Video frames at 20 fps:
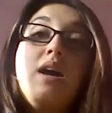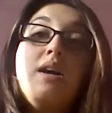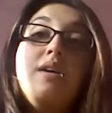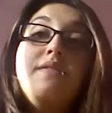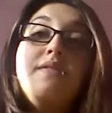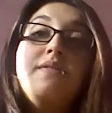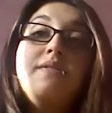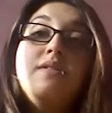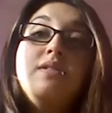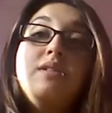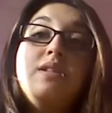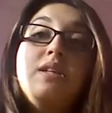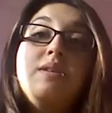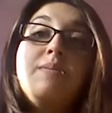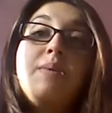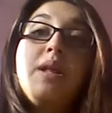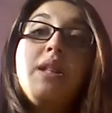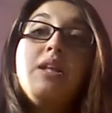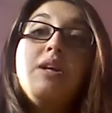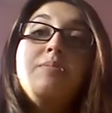have
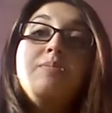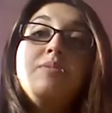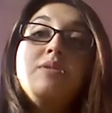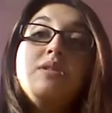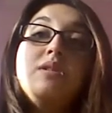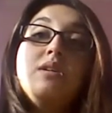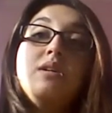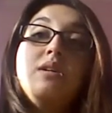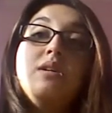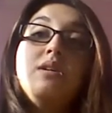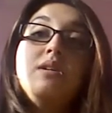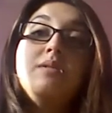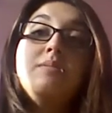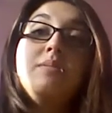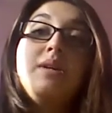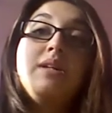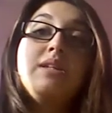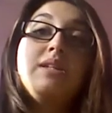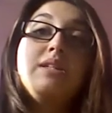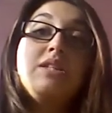developed
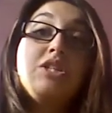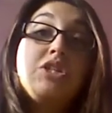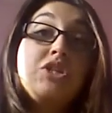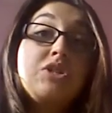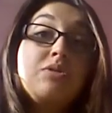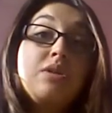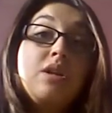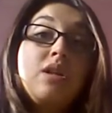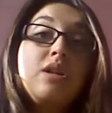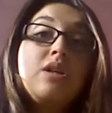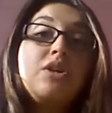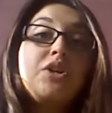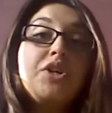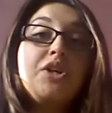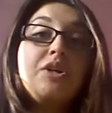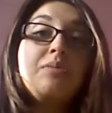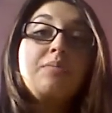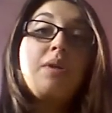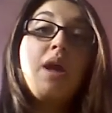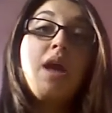an
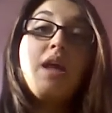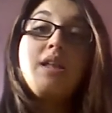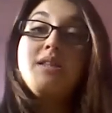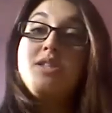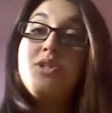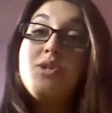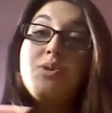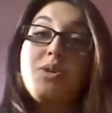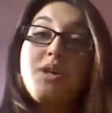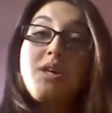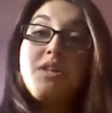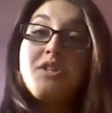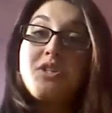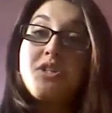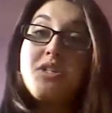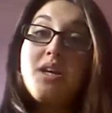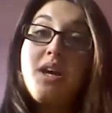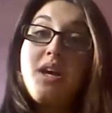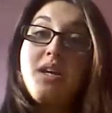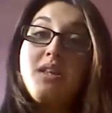additional curve
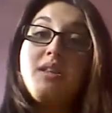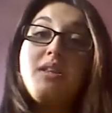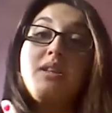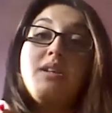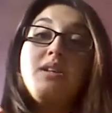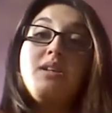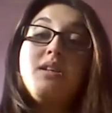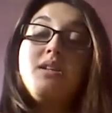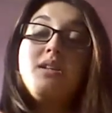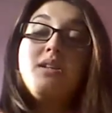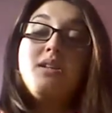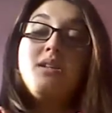to either side,